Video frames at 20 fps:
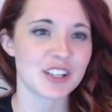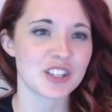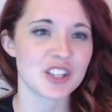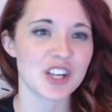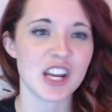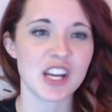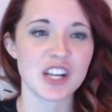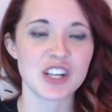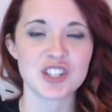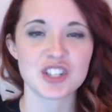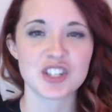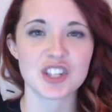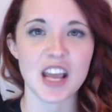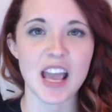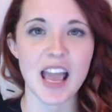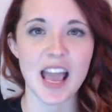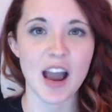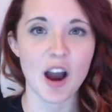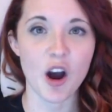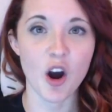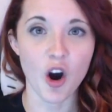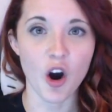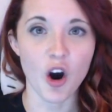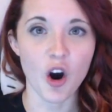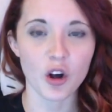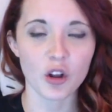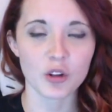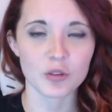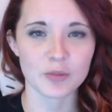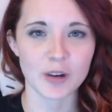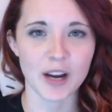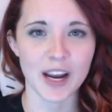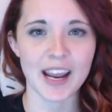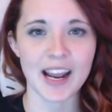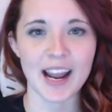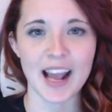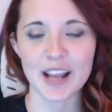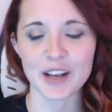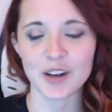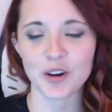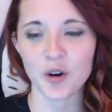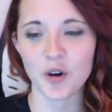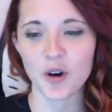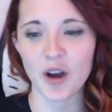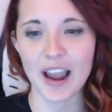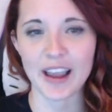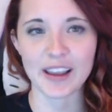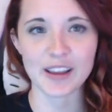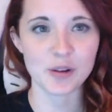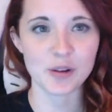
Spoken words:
change at all, right? I